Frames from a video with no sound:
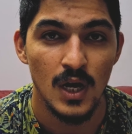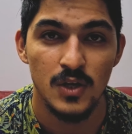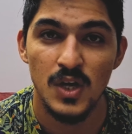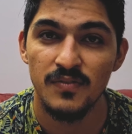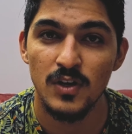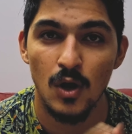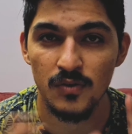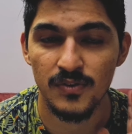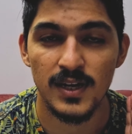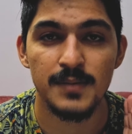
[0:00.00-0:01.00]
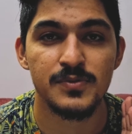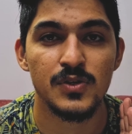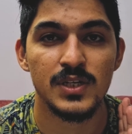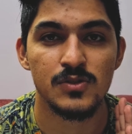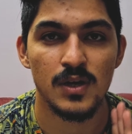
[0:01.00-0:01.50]
you have a lot of clips, you
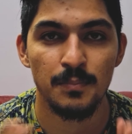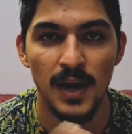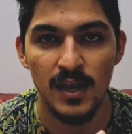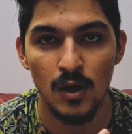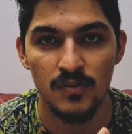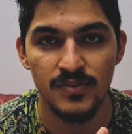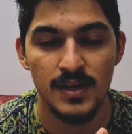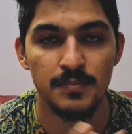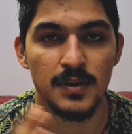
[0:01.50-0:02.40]
need to compile all of them,